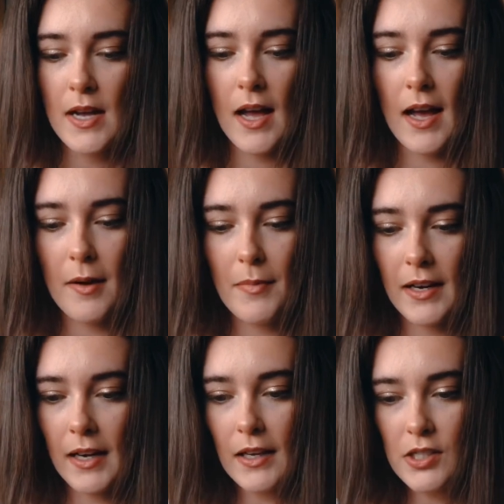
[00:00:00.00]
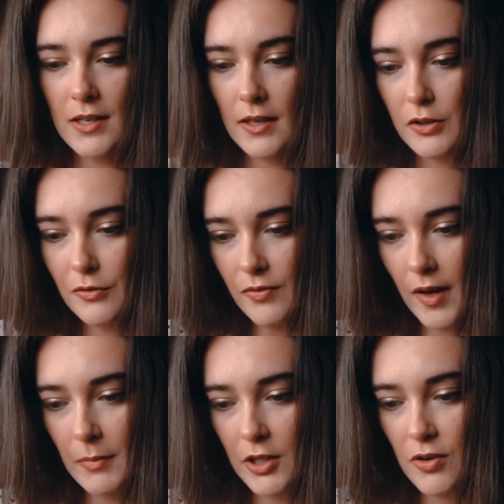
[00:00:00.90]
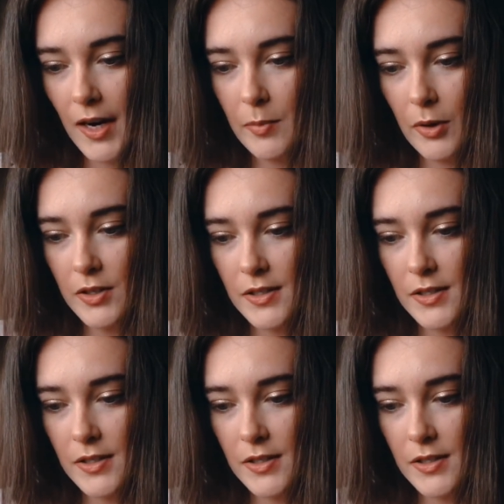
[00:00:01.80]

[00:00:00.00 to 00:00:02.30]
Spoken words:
And I actually couldn't find my tripod.